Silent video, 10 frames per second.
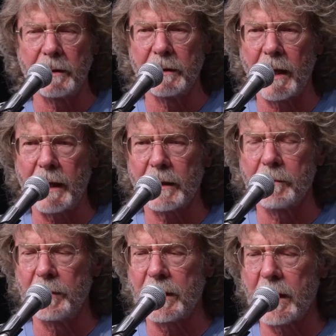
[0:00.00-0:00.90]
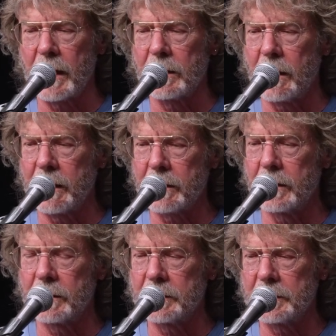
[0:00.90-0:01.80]
then that can be kind of like
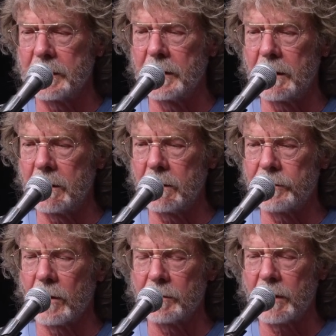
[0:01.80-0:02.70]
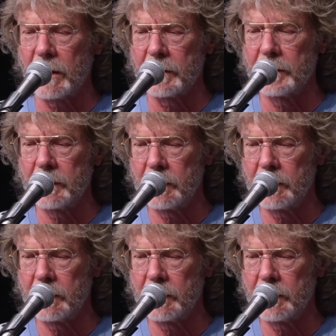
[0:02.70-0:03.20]
a little drum kit.